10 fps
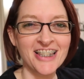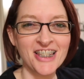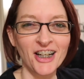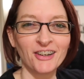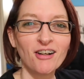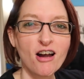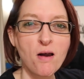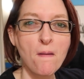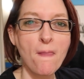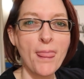So
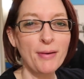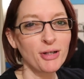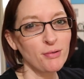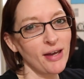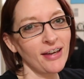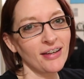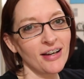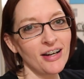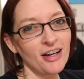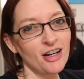I'm gonna make
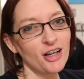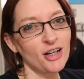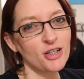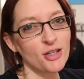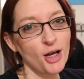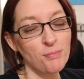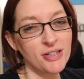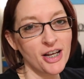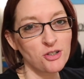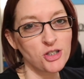a
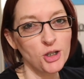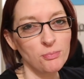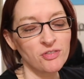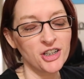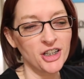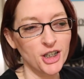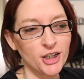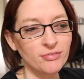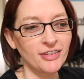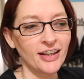potato soup for
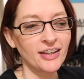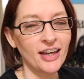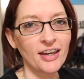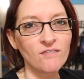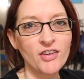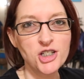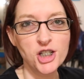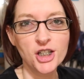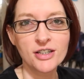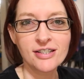dinner, like a
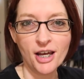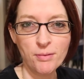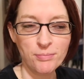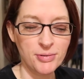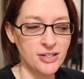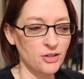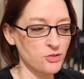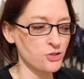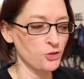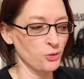veggie type potato
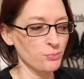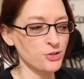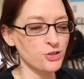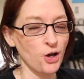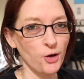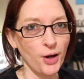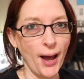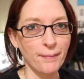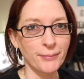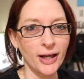soup. So
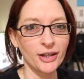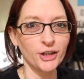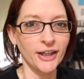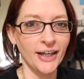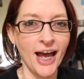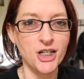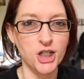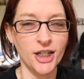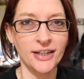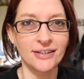I'm looking at
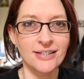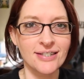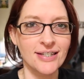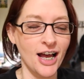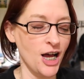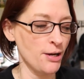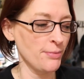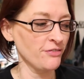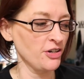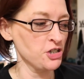Janine's,
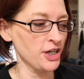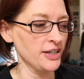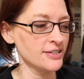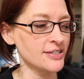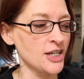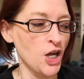my friend Janine's